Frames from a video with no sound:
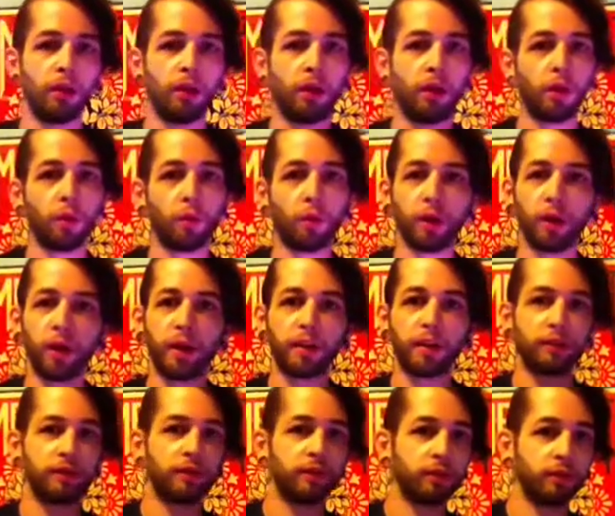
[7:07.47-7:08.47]

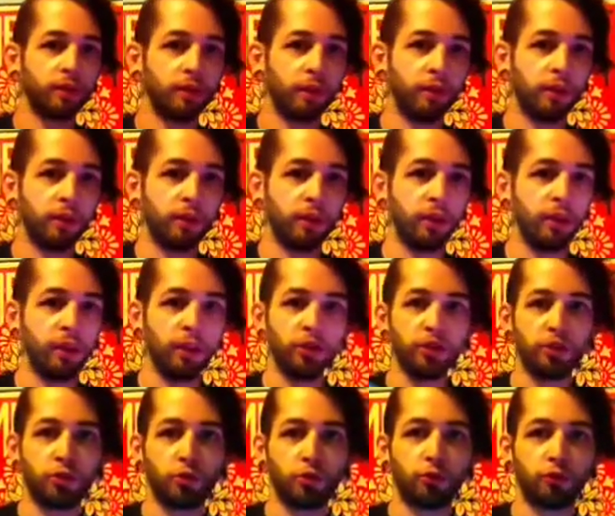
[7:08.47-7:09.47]
Whereas the
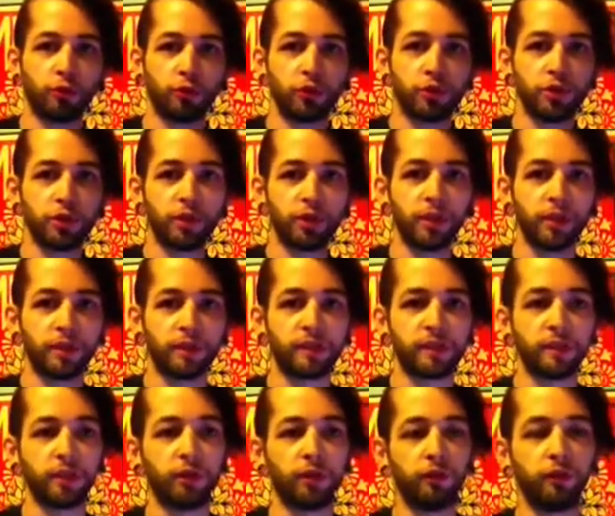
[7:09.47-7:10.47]
introversion
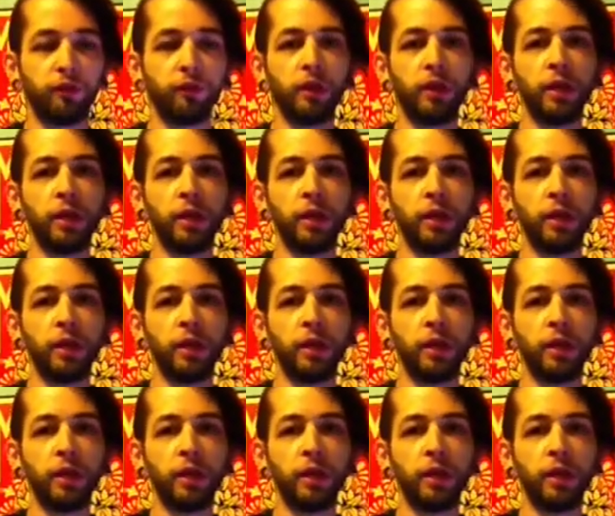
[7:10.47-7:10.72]
itself